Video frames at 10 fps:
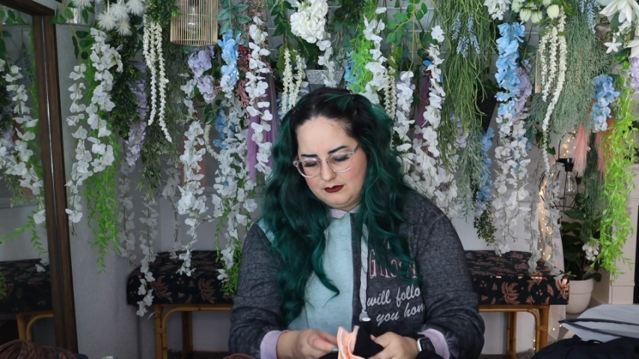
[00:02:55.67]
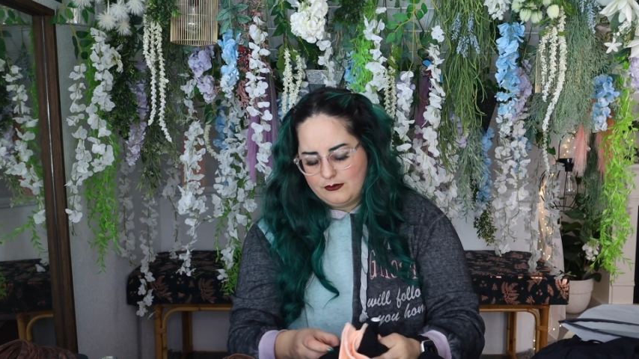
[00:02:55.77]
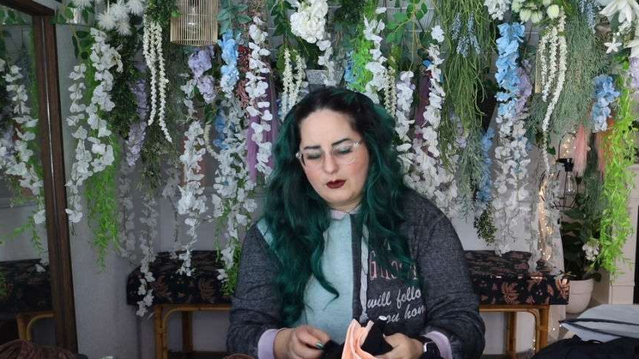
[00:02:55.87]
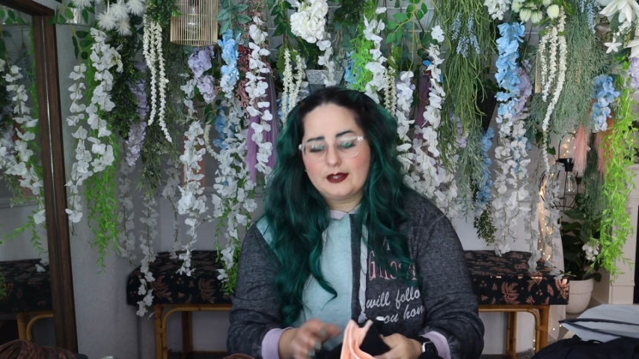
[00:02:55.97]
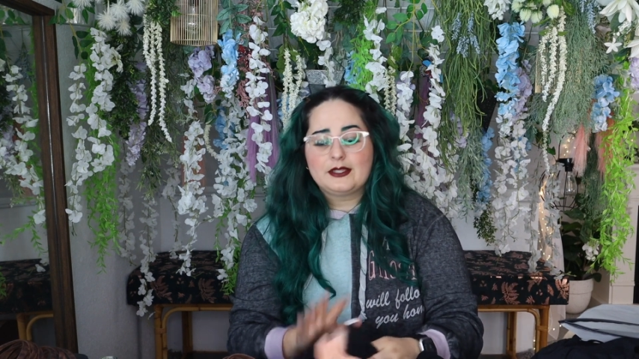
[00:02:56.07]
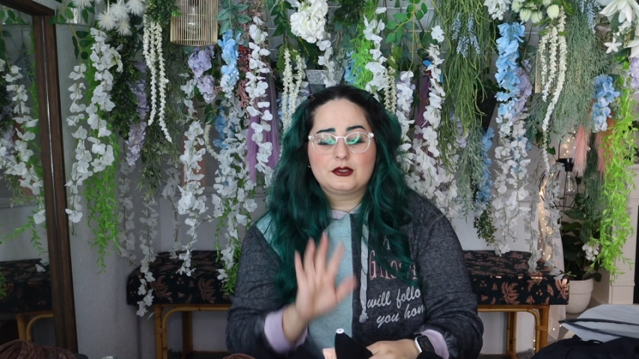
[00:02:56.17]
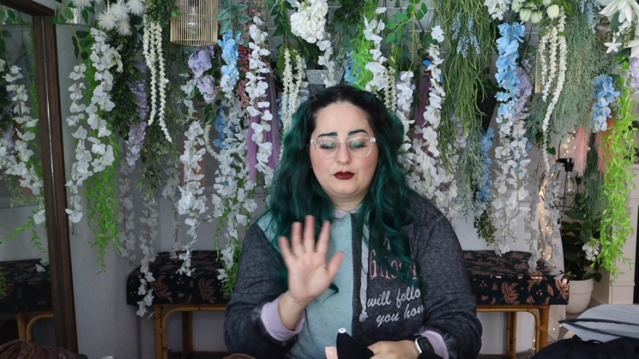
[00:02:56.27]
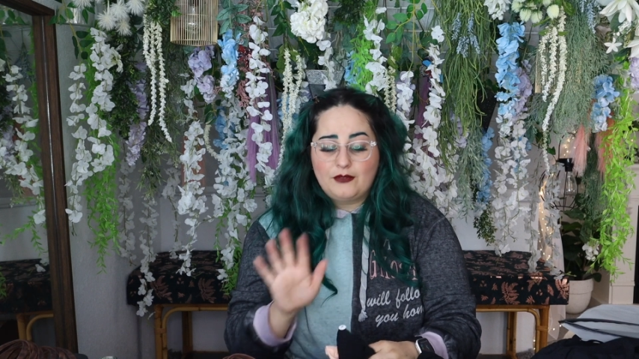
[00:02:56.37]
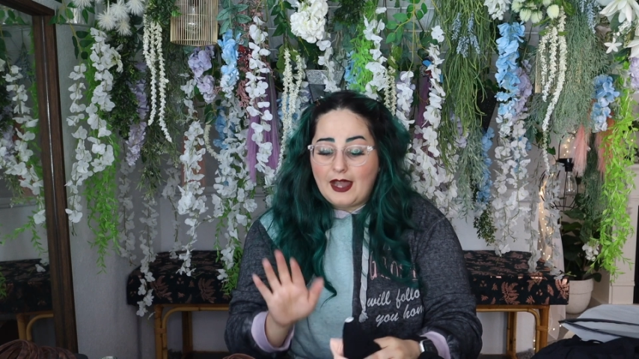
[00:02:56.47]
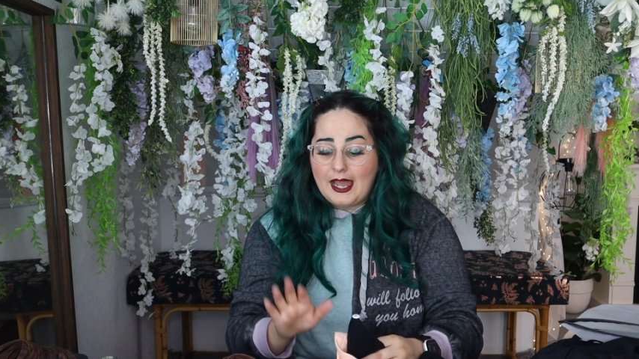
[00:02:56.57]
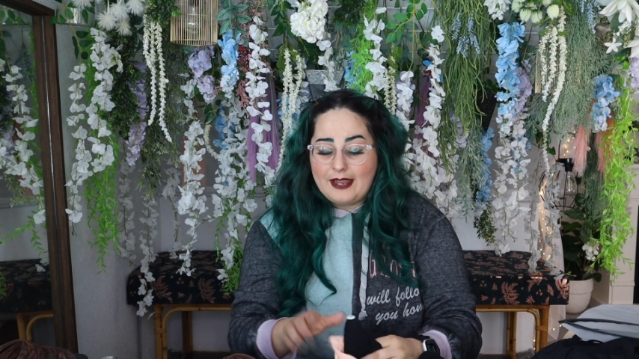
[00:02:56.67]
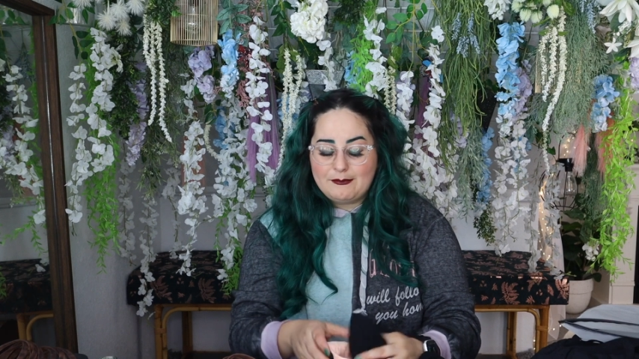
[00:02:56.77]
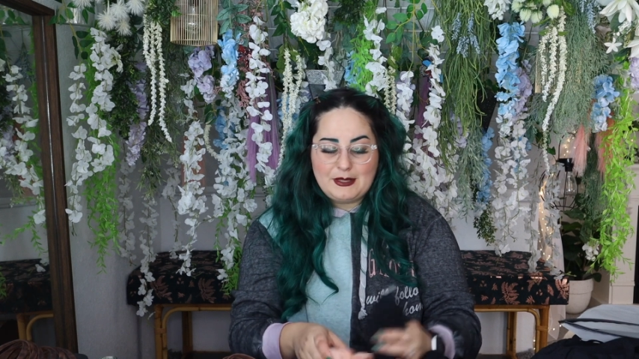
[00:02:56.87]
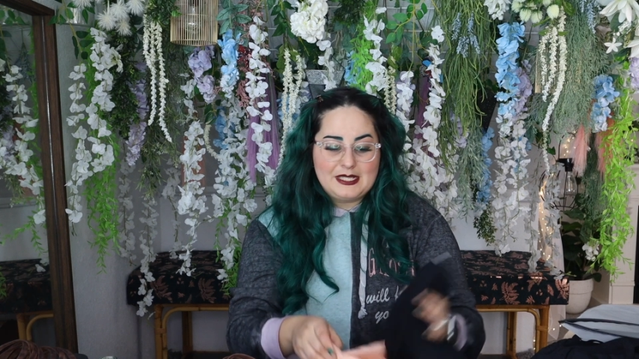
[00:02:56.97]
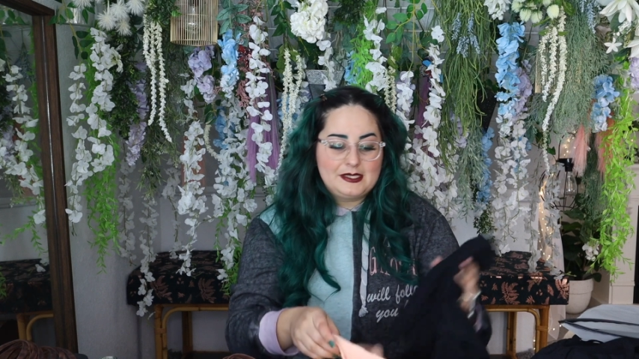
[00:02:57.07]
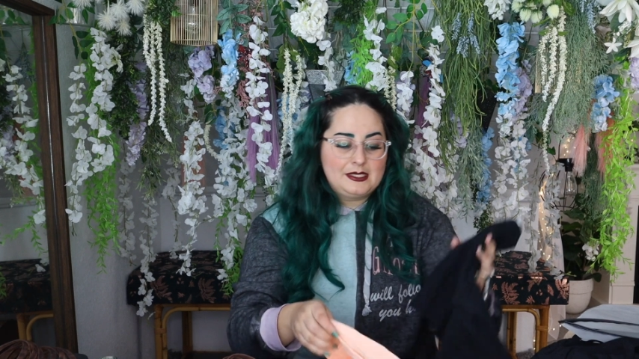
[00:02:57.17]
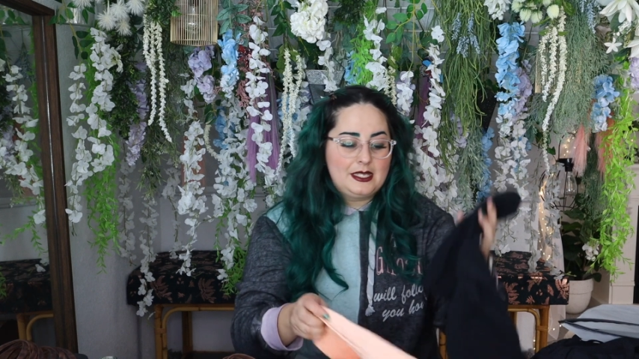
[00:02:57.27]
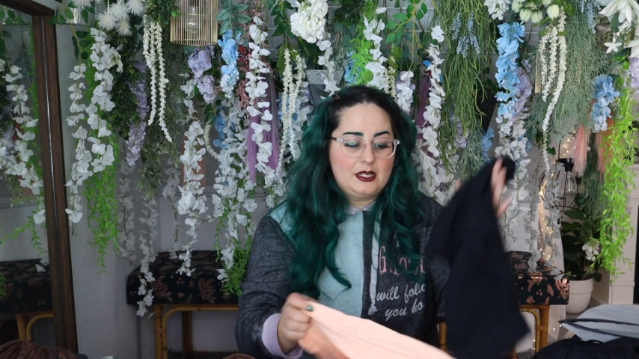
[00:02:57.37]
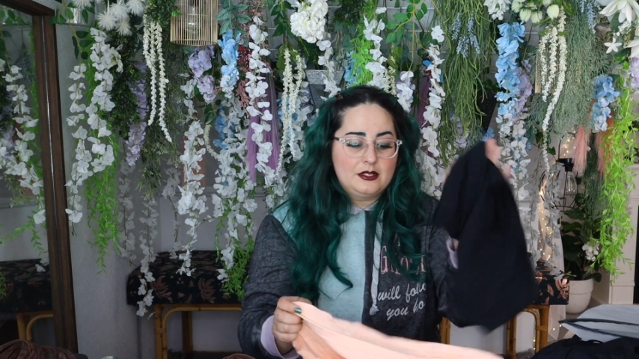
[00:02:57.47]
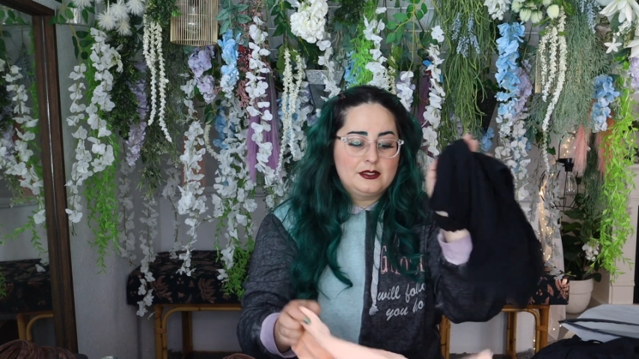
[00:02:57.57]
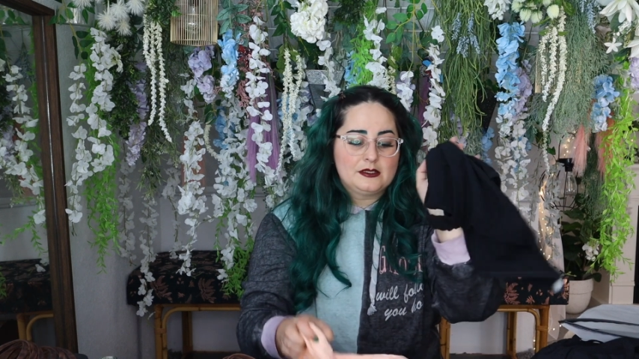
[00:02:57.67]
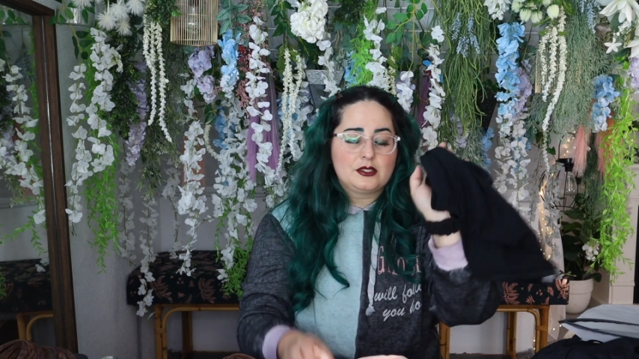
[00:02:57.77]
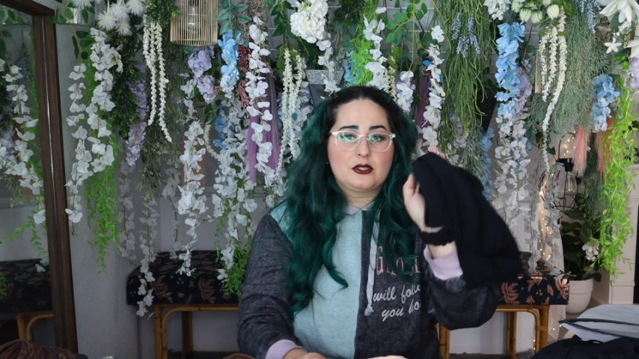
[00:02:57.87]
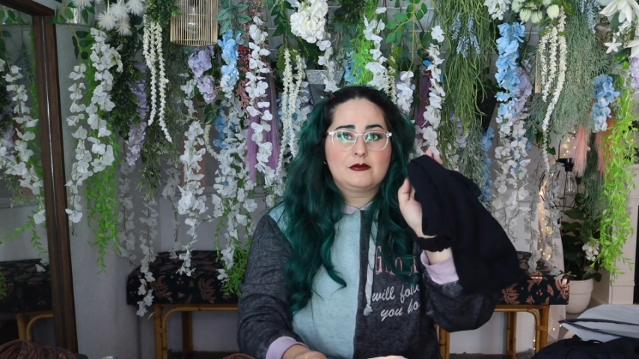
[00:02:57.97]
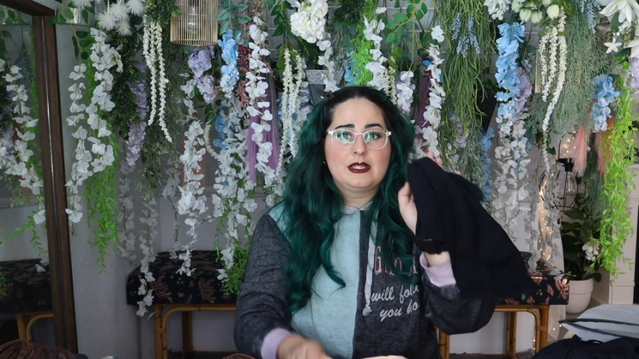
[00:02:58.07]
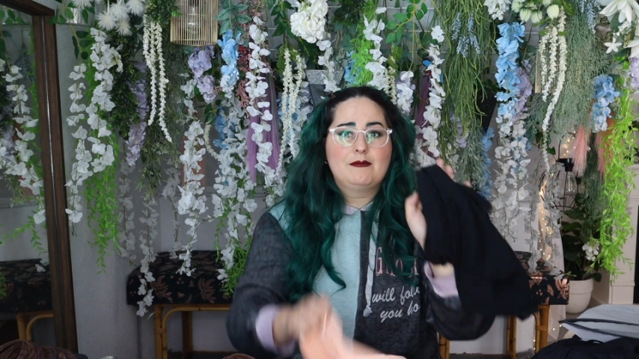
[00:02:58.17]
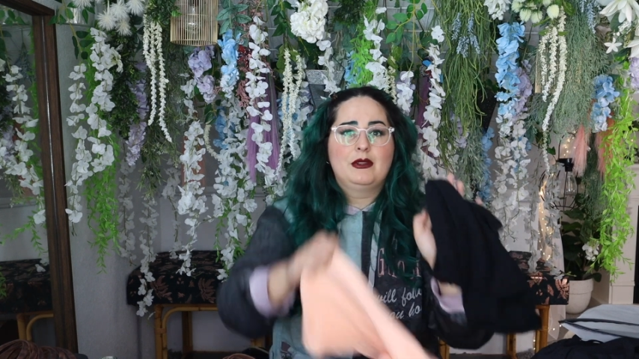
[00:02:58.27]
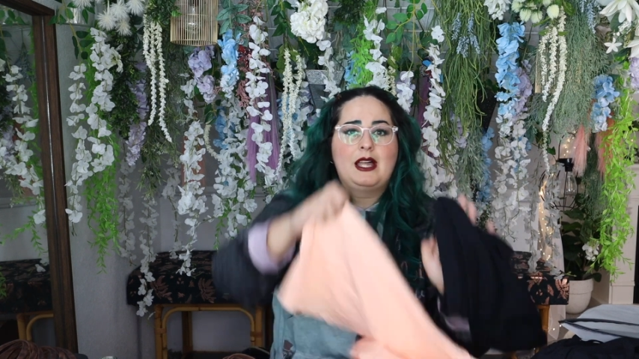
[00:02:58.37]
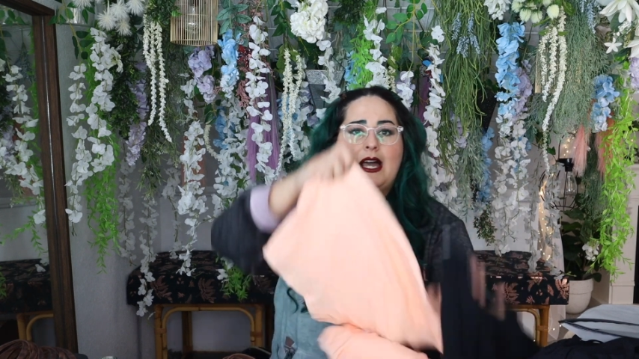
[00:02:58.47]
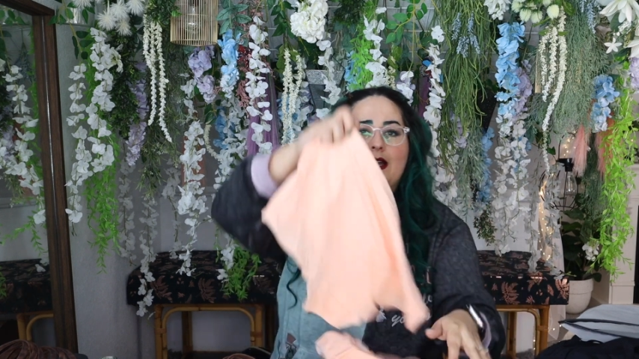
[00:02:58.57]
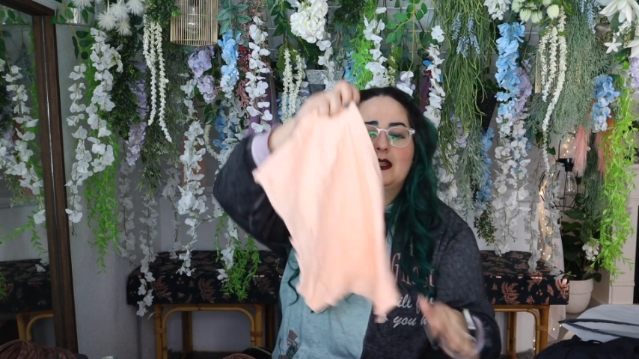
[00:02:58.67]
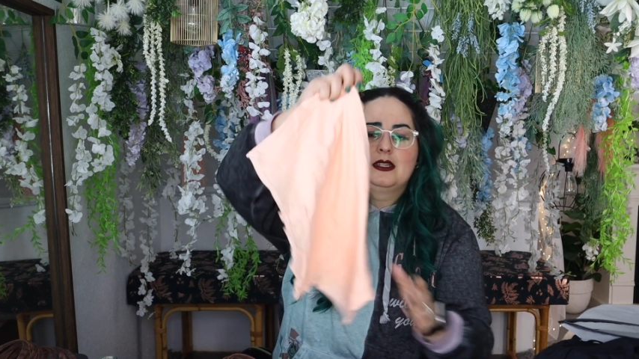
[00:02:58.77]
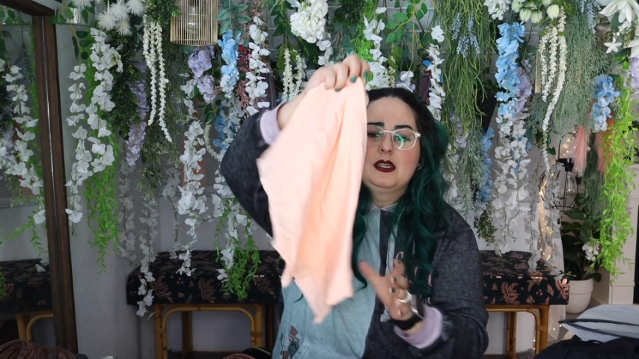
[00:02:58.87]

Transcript: four. There's five pieces here. There's three black